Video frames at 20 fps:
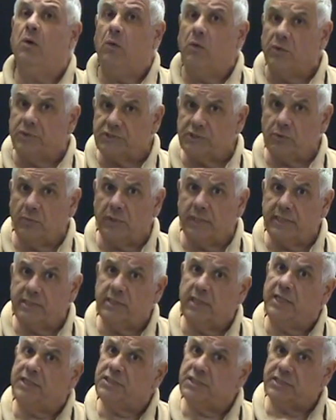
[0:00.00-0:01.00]
Also, what it
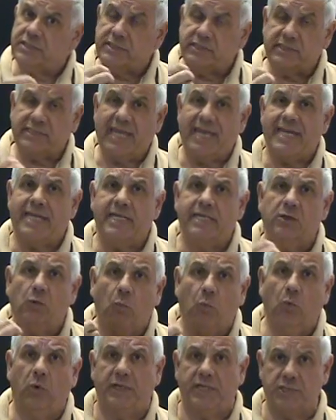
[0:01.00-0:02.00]
does is it's taking
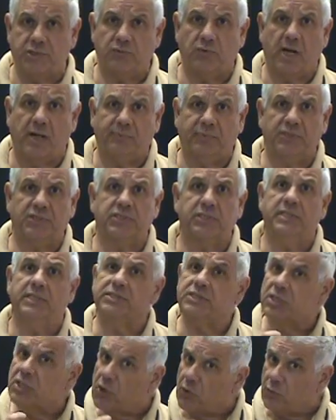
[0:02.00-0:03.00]
the water droplets and
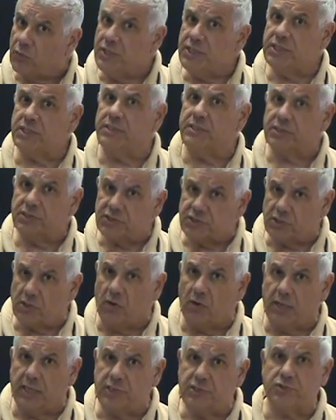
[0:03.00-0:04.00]
it's increasing the
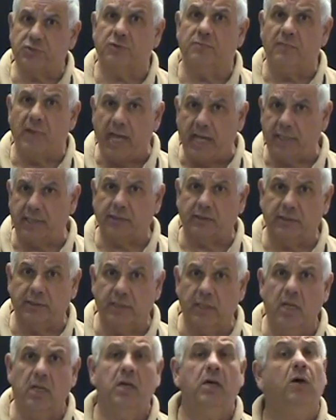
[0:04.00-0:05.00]
size dramatically
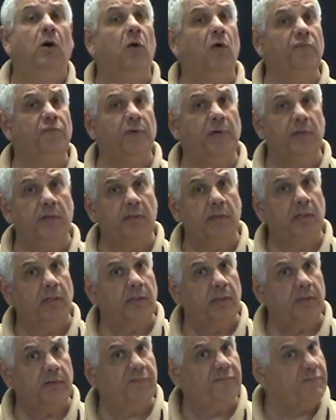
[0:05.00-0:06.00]
over a
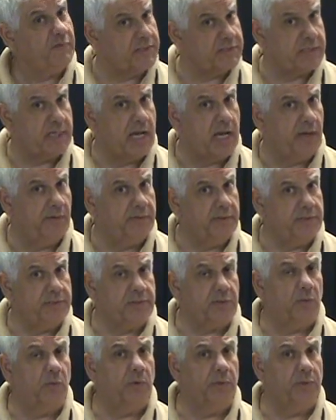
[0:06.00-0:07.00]
fixed
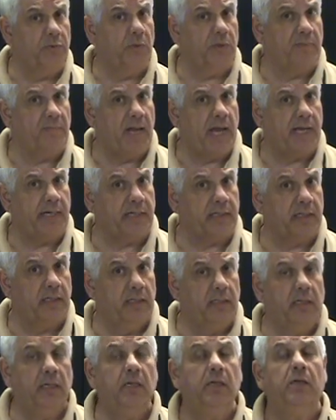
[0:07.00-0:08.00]
gallonage or an automatic.
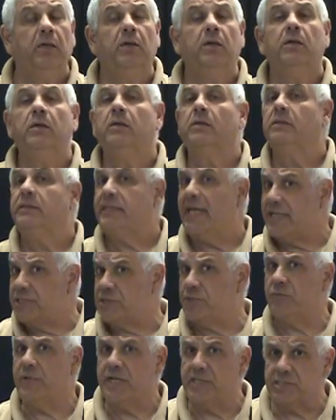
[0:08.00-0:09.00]
That
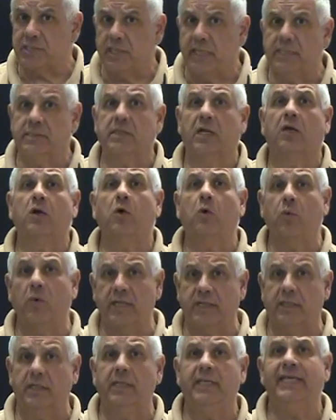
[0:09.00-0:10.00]
translates to
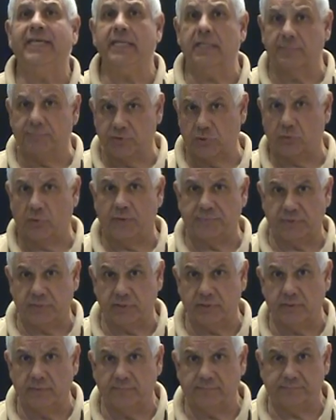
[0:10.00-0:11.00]
quicker heat absorption.